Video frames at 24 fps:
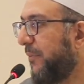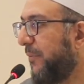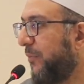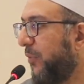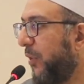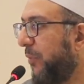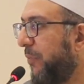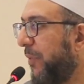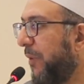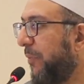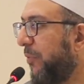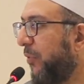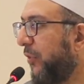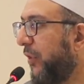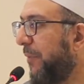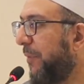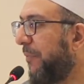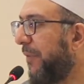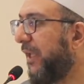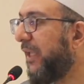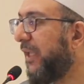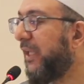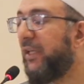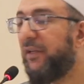when people, they
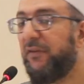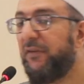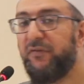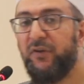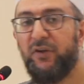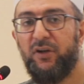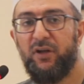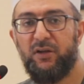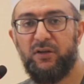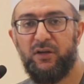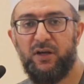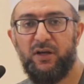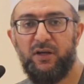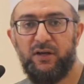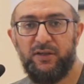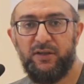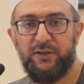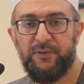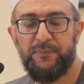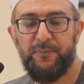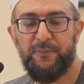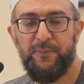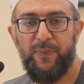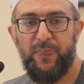believe in
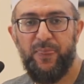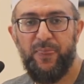Allah,